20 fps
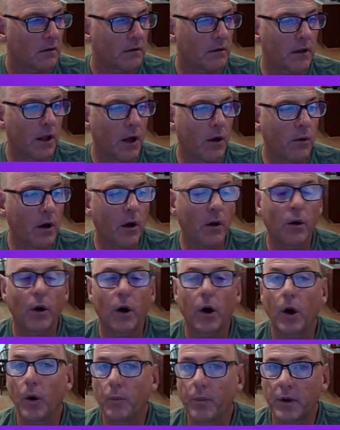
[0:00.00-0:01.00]

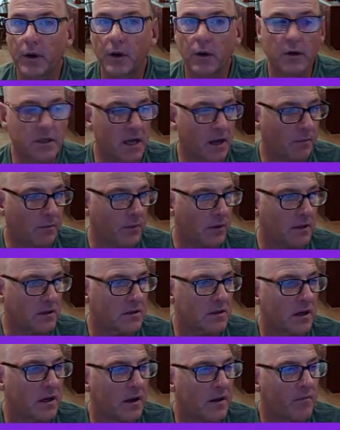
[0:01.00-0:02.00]
logo opener
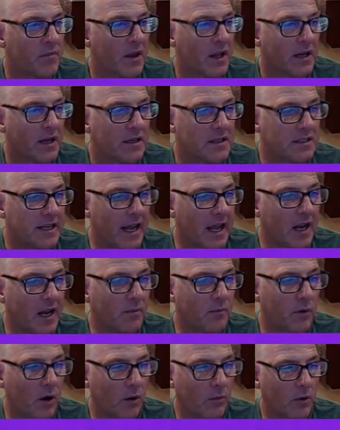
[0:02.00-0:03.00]
templates,
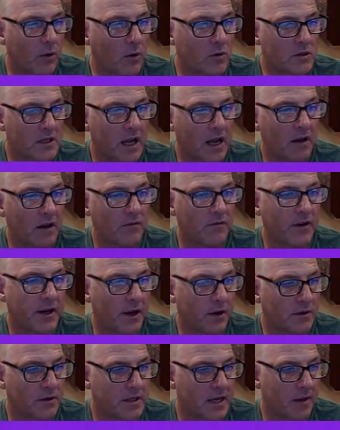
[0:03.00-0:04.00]
ten promo style
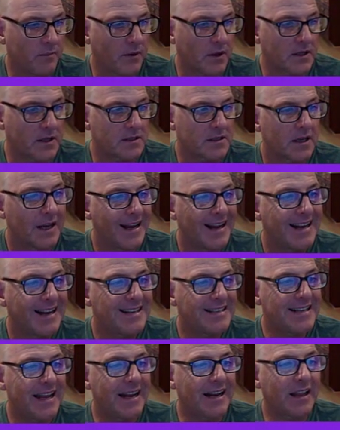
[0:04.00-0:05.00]
video templates,
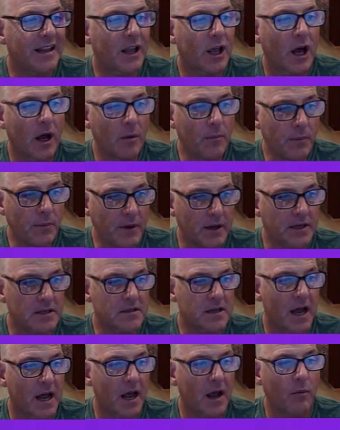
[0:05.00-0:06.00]
ten company
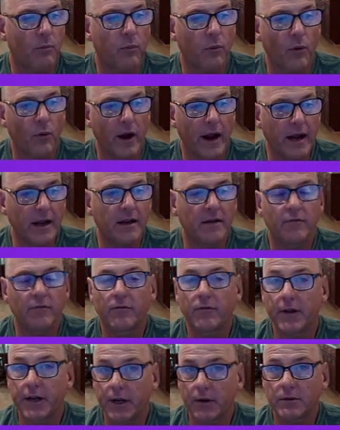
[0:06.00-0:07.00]
style branded
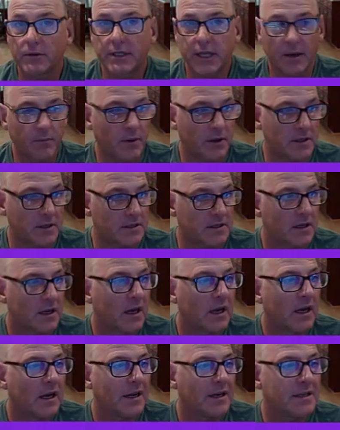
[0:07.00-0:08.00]
video templates,
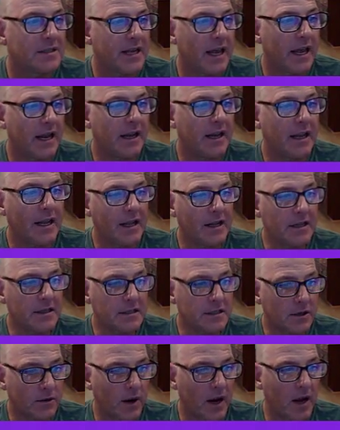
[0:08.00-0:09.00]
ten
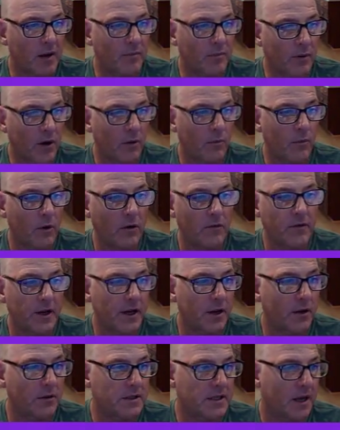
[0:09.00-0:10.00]
Instagram promo
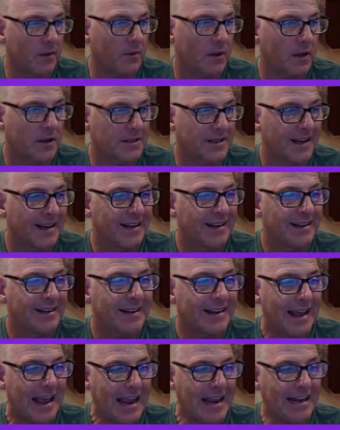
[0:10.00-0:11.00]
video templates,
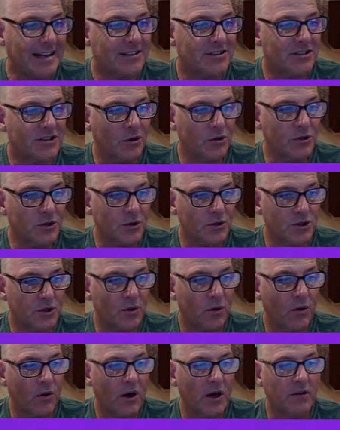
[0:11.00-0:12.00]
eight social
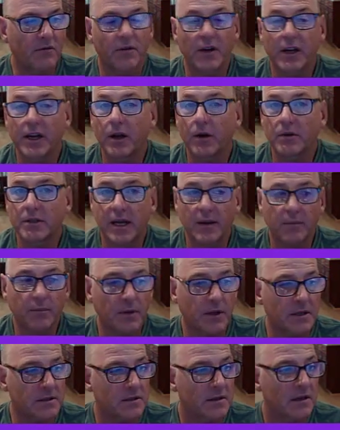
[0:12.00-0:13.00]
story video
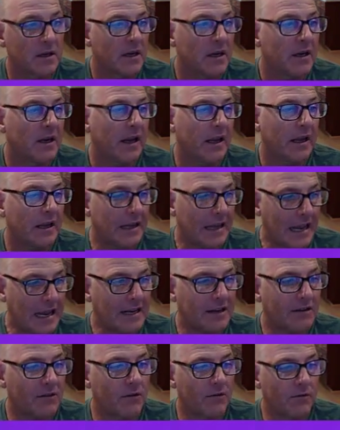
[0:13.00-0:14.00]
templates,
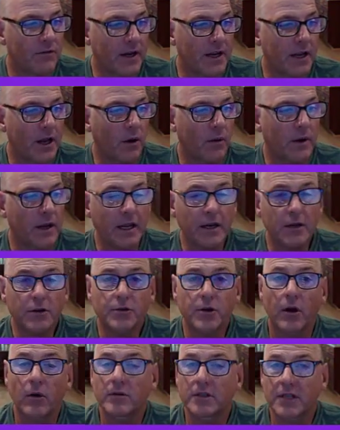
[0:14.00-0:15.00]
eight video
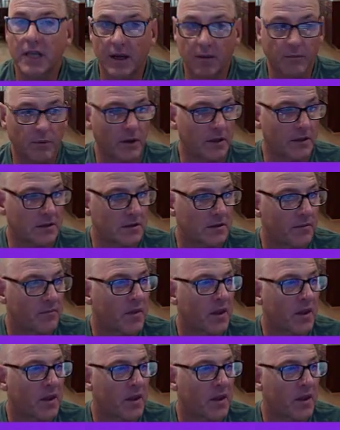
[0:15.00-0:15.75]
intro templates,